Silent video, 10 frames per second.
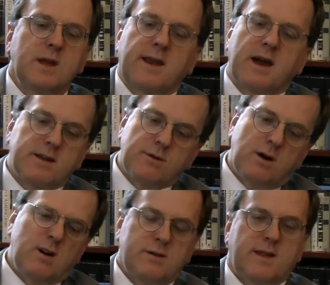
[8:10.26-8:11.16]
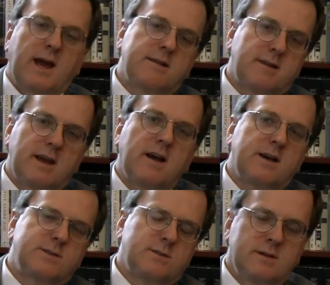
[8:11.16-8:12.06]
And out of all that
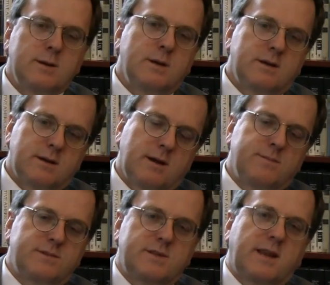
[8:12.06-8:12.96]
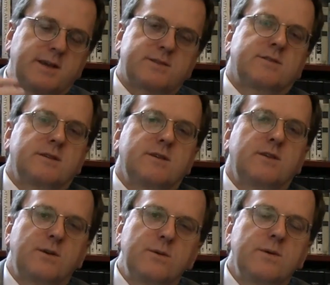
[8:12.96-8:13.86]
chaos comes the next
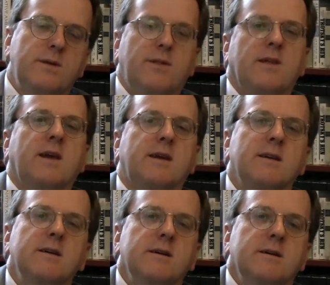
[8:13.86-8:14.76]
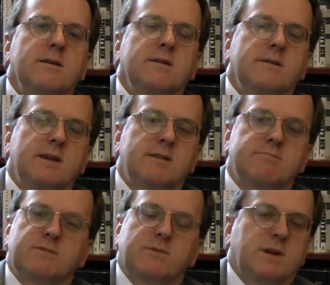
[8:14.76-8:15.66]
new thing
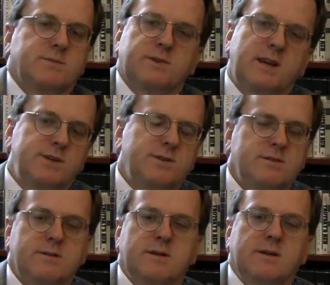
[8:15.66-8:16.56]
in transportation,